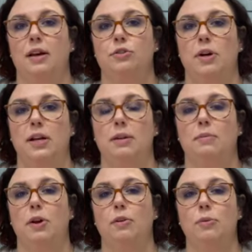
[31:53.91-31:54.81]
trying to
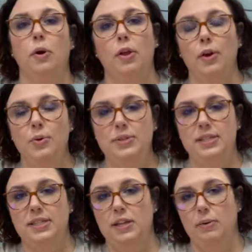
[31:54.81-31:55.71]
go through our clothes
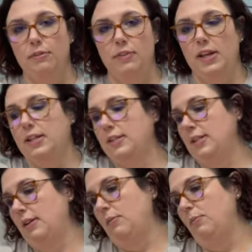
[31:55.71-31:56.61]
and see what fits
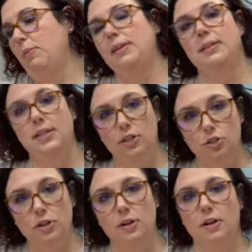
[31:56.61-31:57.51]
and meet the
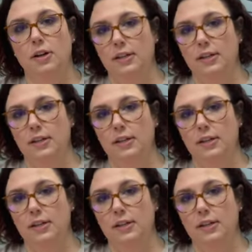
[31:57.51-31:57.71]
teacher